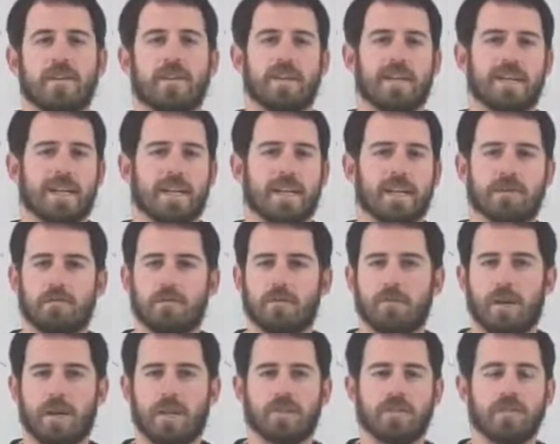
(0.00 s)
Again, to
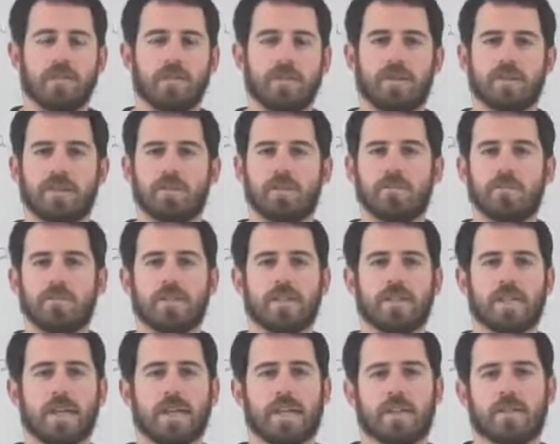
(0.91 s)
remind you, you can do
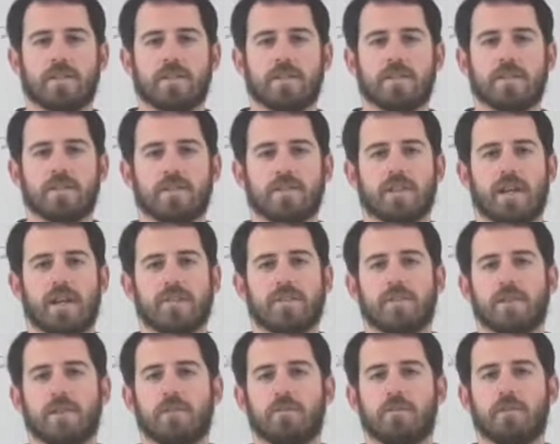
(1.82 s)
retakes. You just have
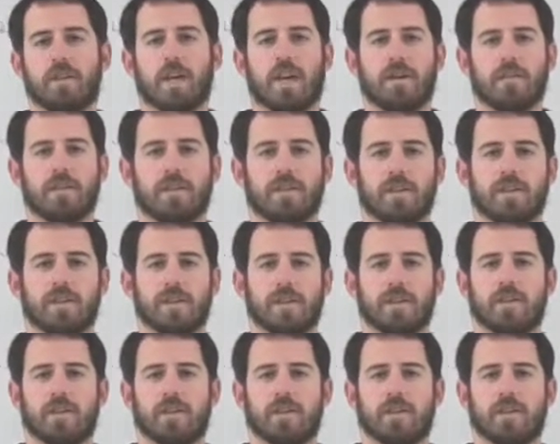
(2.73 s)
to communicate with us.